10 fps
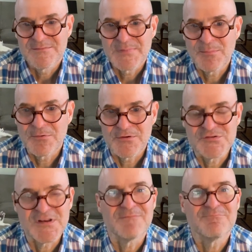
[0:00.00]
people
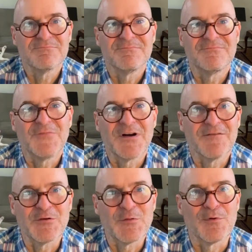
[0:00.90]
use that,
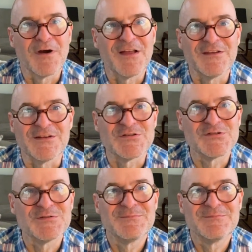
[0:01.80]
whatever your breath
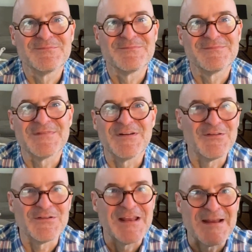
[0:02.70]
is. You
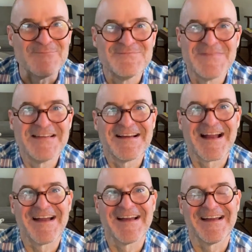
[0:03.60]
know the name?
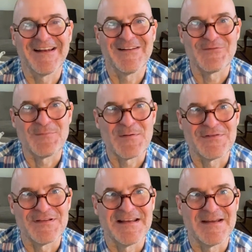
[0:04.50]
I don't
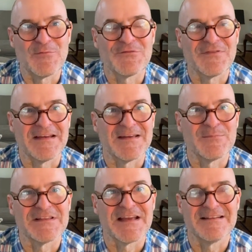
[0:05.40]
remember the name
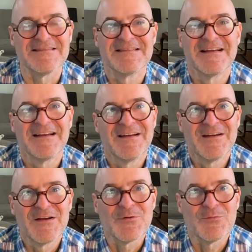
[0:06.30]
offhand, but that.
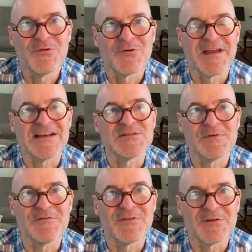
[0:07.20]
You're
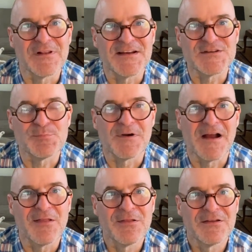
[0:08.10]
gasping for your last
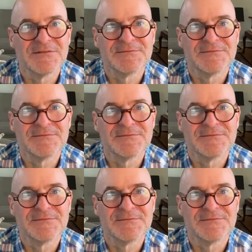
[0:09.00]
breath.